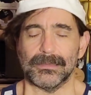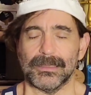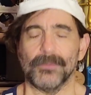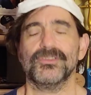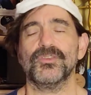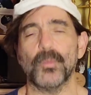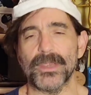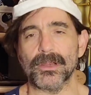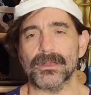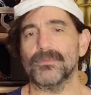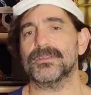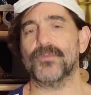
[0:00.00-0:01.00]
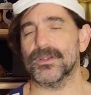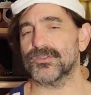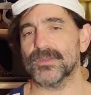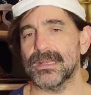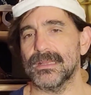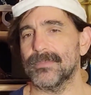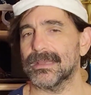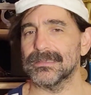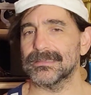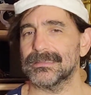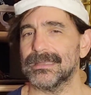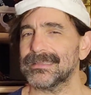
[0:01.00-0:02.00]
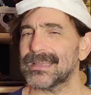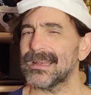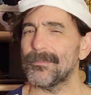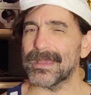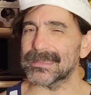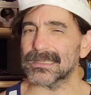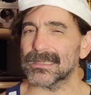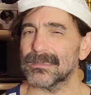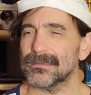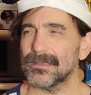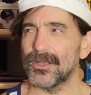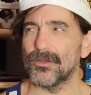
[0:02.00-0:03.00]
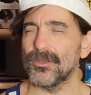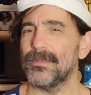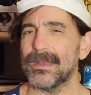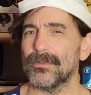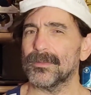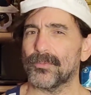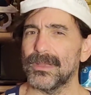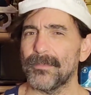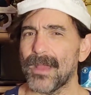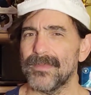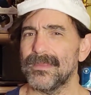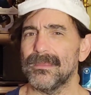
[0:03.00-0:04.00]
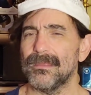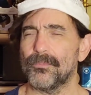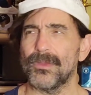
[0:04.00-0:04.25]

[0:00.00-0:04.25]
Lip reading: It was just weird. It was frustrating because that's kind of basic. You know, you've been able to prepay